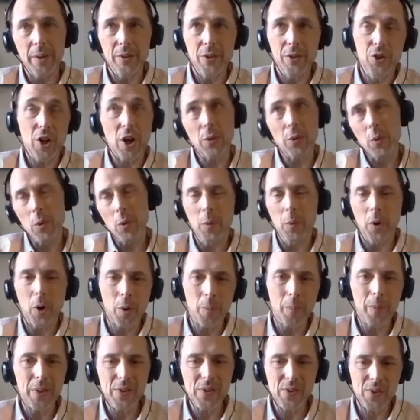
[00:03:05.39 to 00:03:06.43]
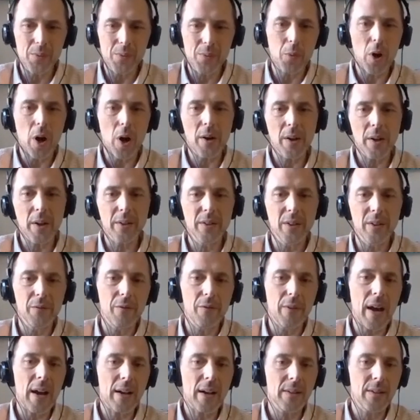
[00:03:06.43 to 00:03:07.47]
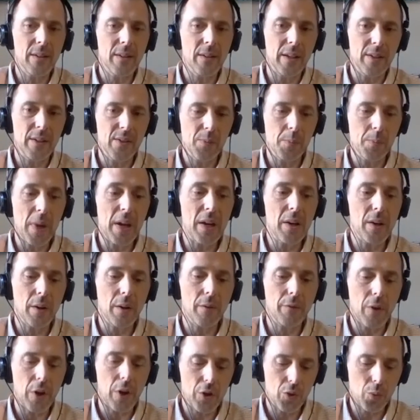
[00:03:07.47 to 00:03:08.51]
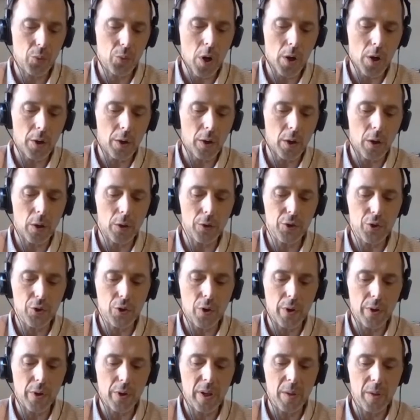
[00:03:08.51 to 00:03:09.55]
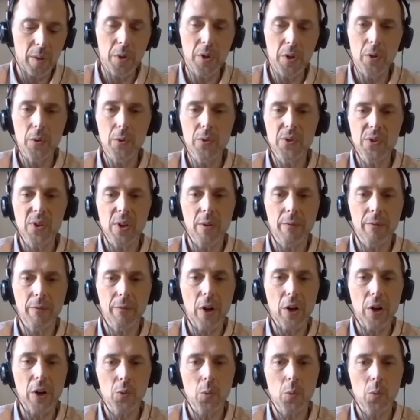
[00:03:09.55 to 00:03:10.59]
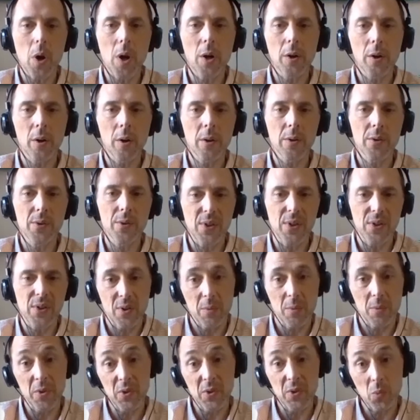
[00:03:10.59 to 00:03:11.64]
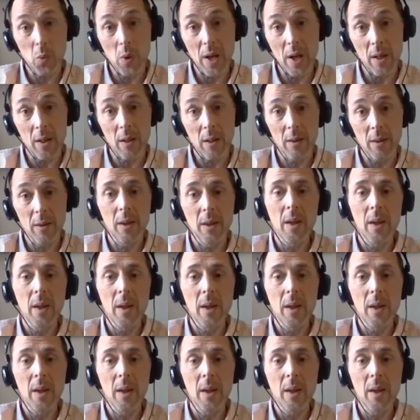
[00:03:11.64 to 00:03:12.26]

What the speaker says: general purpose product. In fact, it's made in a freshwater culture and can be used in a freshwater system as well.